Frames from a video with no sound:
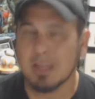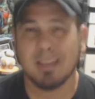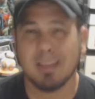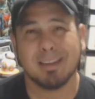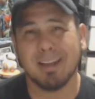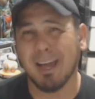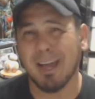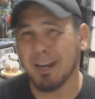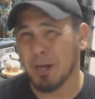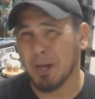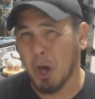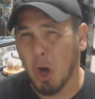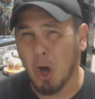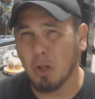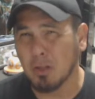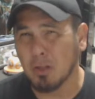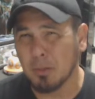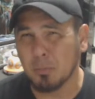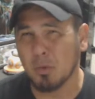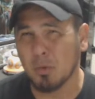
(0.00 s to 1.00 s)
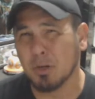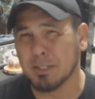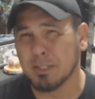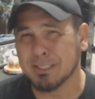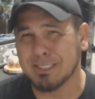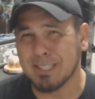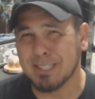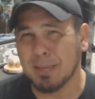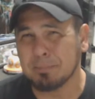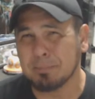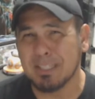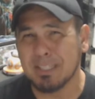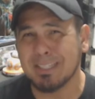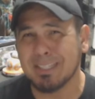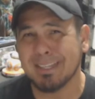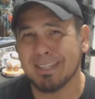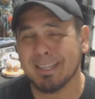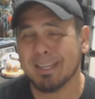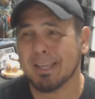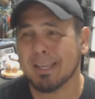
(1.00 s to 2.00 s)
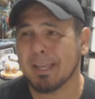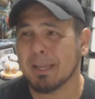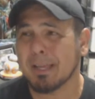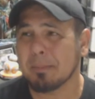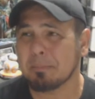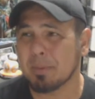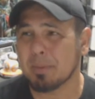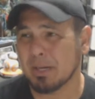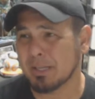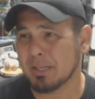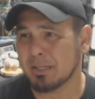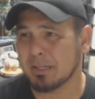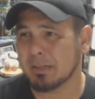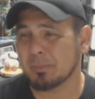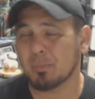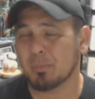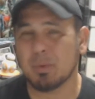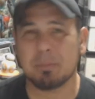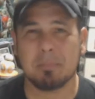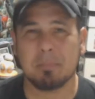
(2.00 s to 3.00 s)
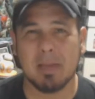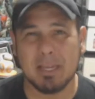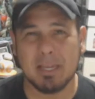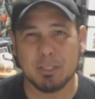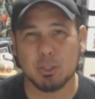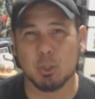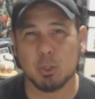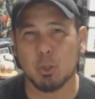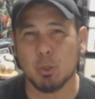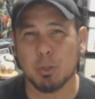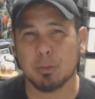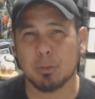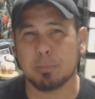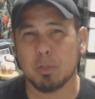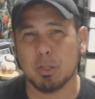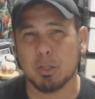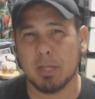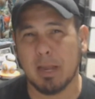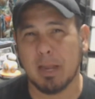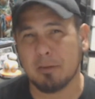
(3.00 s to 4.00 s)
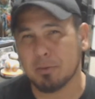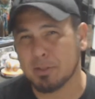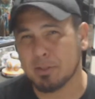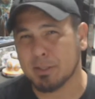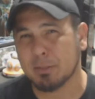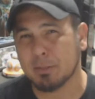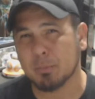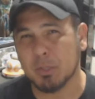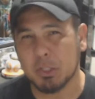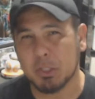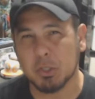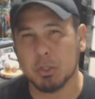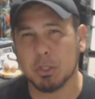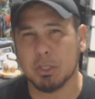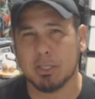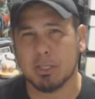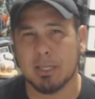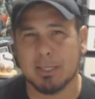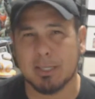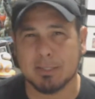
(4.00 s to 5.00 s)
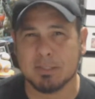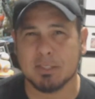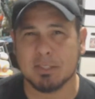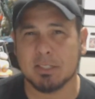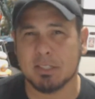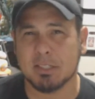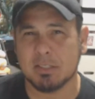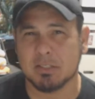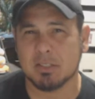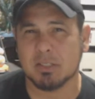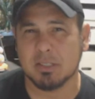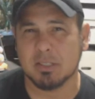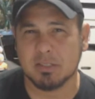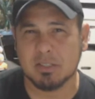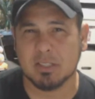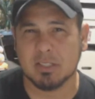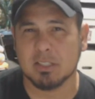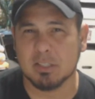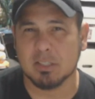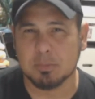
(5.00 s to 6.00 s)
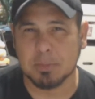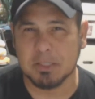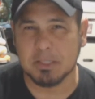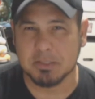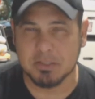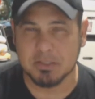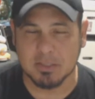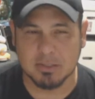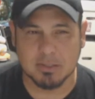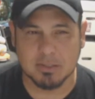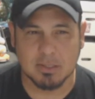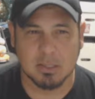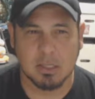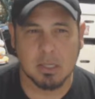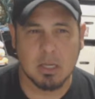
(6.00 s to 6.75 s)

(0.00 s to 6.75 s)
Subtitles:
Not all of them were accepted, but we made sure to put everything we could into these pieces.